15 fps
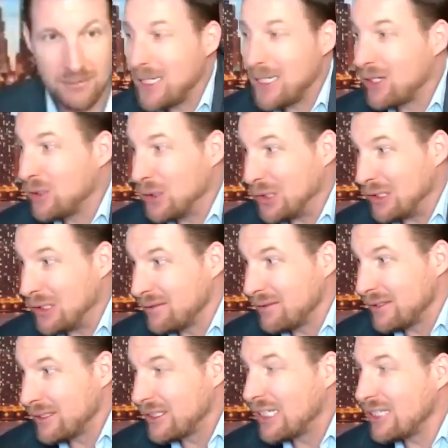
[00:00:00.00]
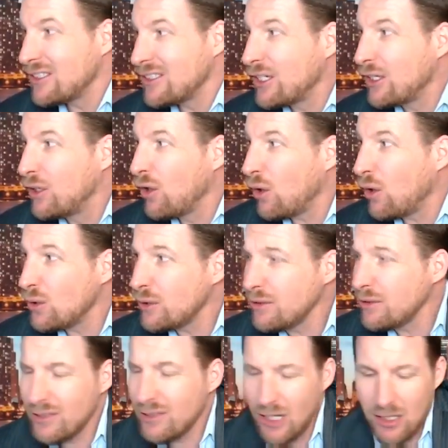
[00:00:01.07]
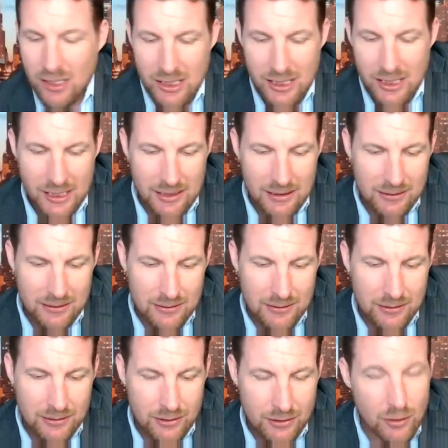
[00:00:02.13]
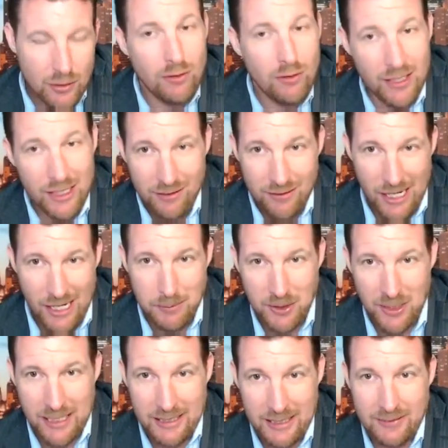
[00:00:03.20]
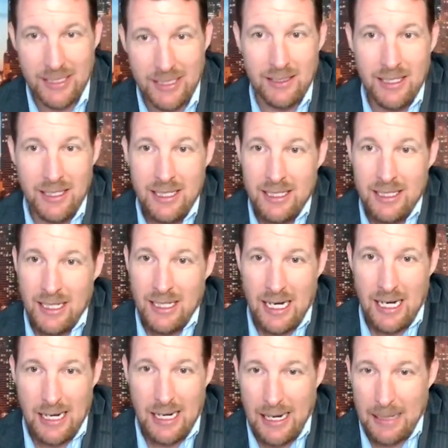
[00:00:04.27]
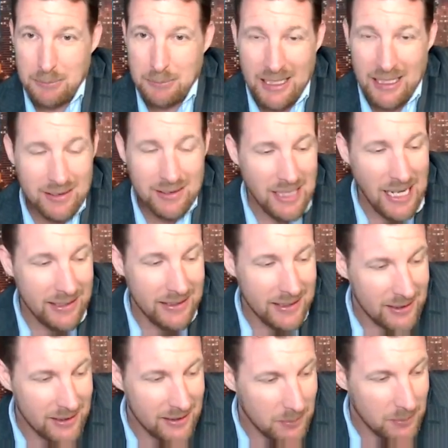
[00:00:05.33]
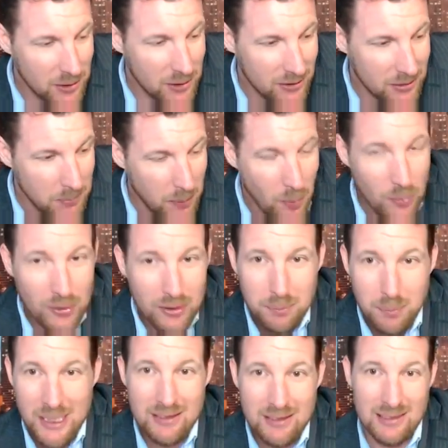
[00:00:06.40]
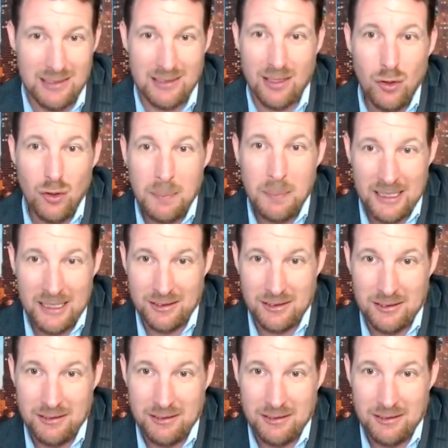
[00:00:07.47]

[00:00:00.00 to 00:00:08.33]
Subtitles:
cool, because the goals are so very valuable, guys. I'm telling you, I think they're the most important piece of this whole puzzle.